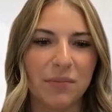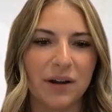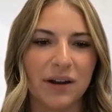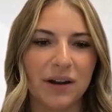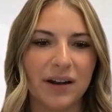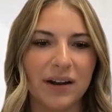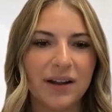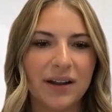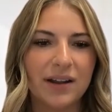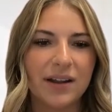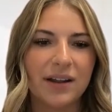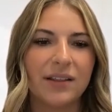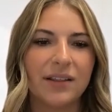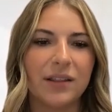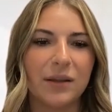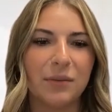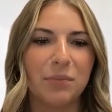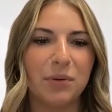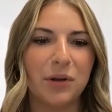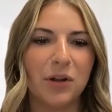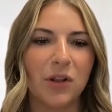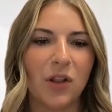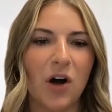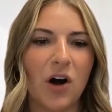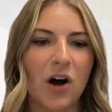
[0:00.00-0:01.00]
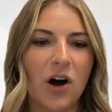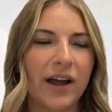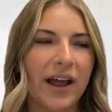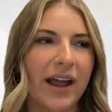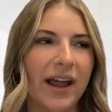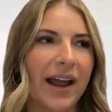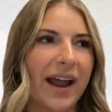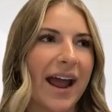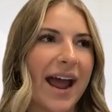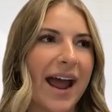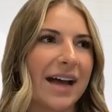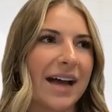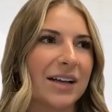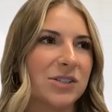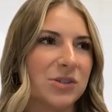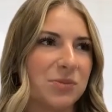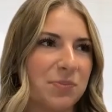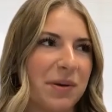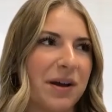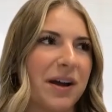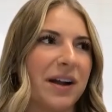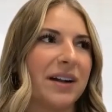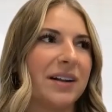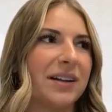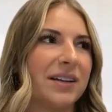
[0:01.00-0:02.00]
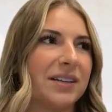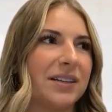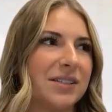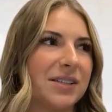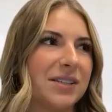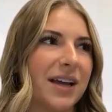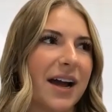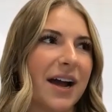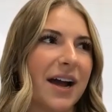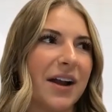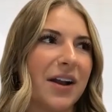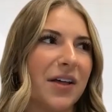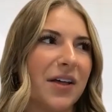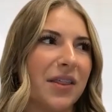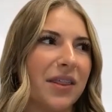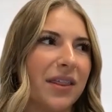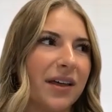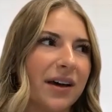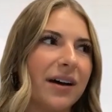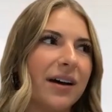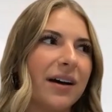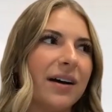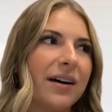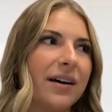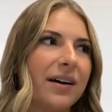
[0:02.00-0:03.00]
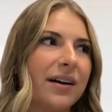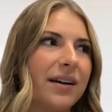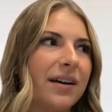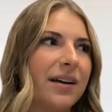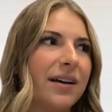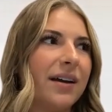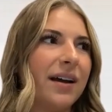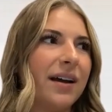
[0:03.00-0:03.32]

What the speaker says: But the belonging aspect is kind of,